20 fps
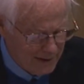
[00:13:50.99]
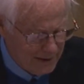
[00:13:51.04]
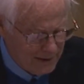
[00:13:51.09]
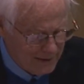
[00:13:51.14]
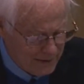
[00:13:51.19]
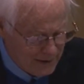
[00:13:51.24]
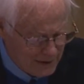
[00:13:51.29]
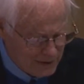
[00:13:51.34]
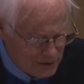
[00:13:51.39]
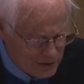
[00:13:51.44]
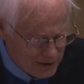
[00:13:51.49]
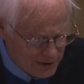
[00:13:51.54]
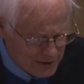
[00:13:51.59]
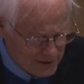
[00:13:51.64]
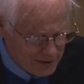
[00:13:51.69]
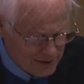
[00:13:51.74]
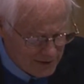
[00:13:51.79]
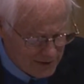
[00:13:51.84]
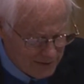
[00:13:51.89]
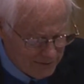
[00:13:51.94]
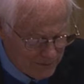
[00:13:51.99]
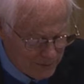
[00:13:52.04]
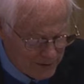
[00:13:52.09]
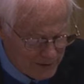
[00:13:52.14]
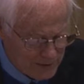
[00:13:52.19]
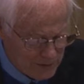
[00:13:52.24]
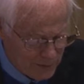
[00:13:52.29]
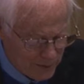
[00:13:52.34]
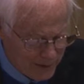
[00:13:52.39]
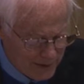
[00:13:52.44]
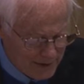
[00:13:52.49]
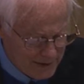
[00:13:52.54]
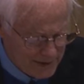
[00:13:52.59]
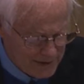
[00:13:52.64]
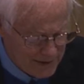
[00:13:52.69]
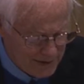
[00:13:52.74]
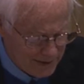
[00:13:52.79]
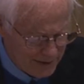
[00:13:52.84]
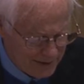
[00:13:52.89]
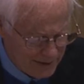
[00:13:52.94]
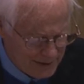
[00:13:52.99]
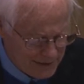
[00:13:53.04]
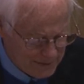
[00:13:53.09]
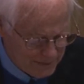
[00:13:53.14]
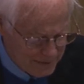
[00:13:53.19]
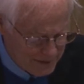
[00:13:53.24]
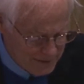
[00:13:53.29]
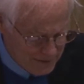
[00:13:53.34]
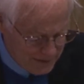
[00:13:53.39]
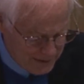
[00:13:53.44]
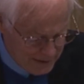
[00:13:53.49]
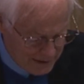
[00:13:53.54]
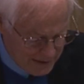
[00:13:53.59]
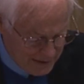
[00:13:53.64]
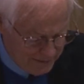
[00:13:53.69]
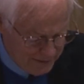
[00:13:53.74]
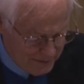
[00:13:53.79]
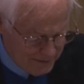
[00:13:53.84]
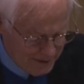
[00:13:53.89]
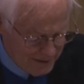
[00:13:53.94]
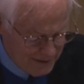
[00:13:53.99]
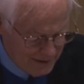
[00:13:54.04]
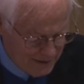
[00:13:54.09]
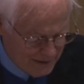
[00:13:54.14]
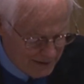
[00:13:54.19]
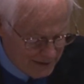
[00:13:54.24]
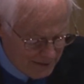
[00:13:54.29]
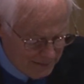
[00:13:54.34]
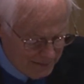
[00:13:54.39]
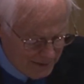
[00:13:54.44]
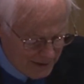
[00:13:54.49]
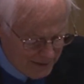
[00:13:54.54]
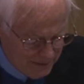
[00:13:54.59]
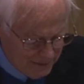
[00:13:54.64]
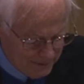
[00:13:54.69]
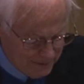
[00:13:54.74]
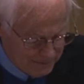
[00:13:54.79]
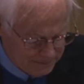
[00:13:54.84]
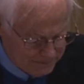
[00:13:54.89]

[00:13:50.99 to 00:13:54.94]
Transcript: the injustice of which weakens the link between government and the people.